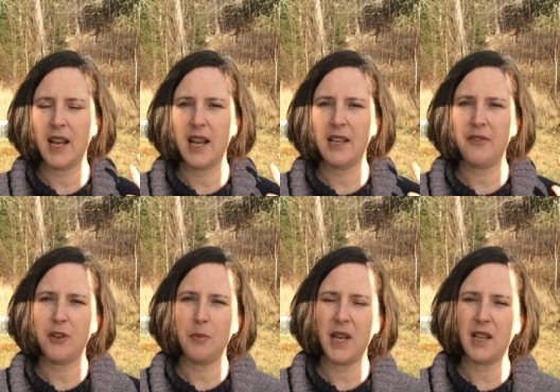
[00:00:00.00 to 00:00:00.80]
and if
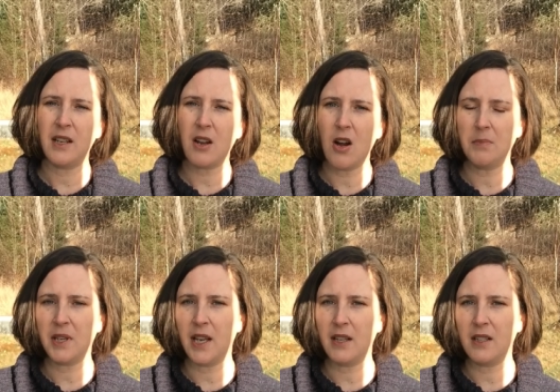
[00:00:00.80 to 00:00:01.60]
you're making it
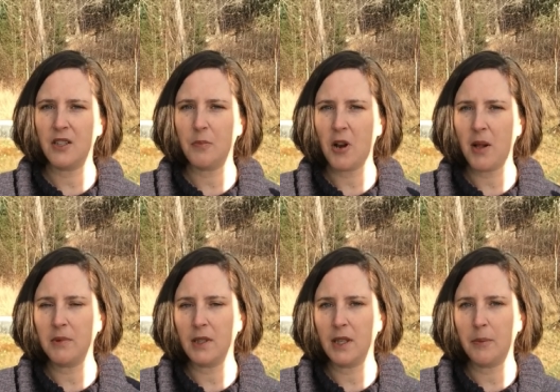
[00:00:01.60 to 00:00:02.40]
complicated, you're
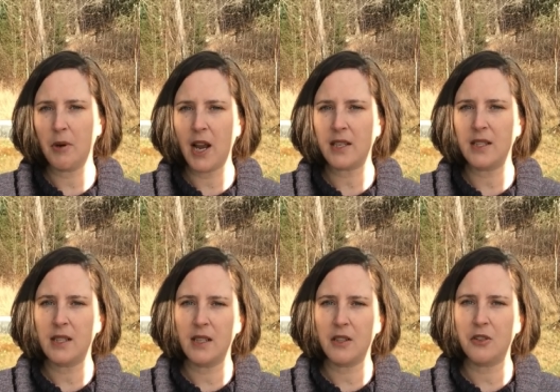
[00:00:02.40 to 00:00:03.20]
probably
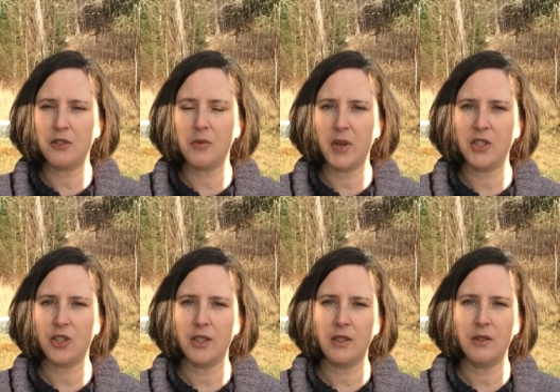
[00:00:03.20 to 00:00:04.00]
practicing a third
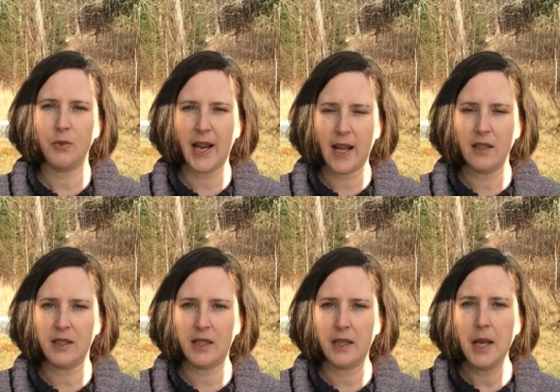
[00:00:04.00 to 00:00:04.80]
dimension
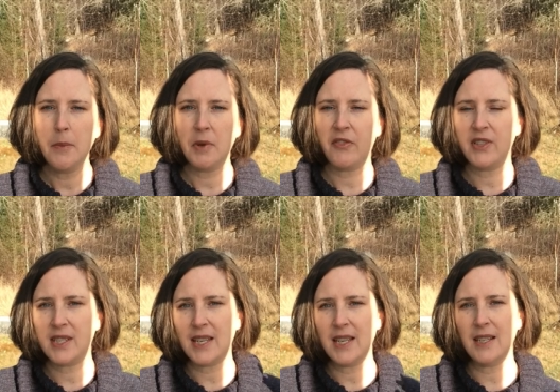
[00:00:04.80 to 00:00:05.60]
reality. But if
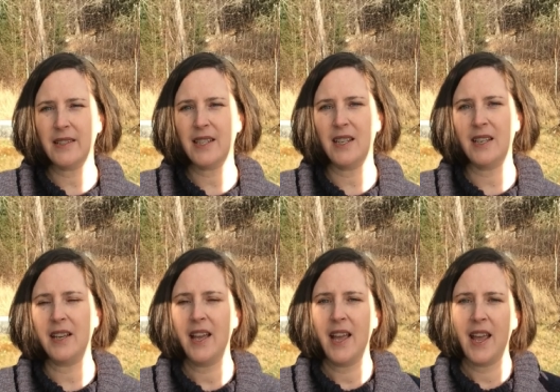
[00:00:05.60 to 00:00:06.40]
it's easy
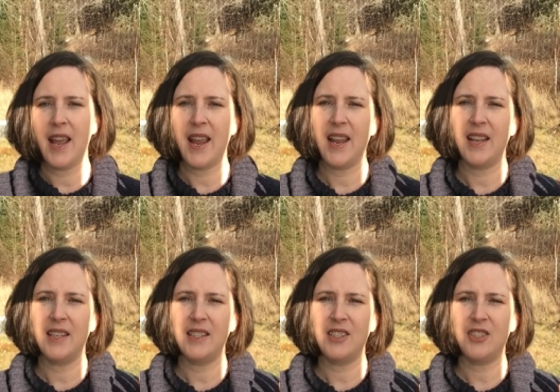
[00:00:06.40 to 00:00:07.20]

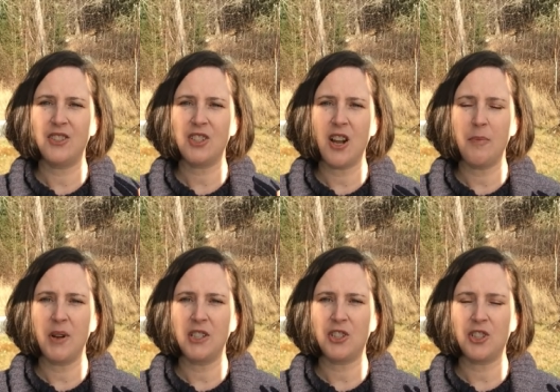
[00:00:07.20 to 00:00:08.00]
and there's not
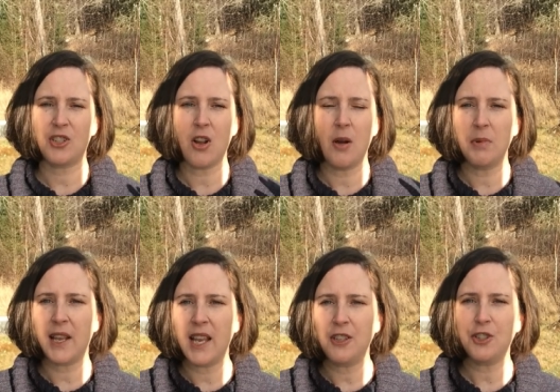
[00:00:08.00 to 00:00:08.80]
much
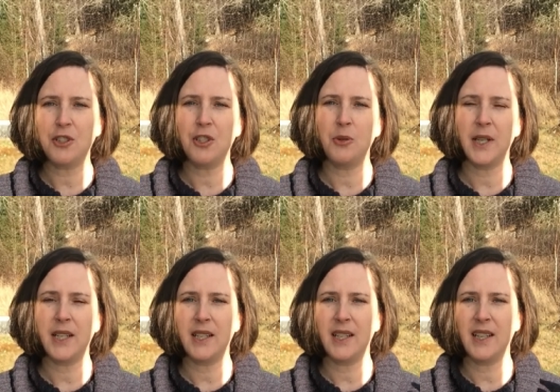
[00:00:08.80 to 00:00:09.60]
complication to it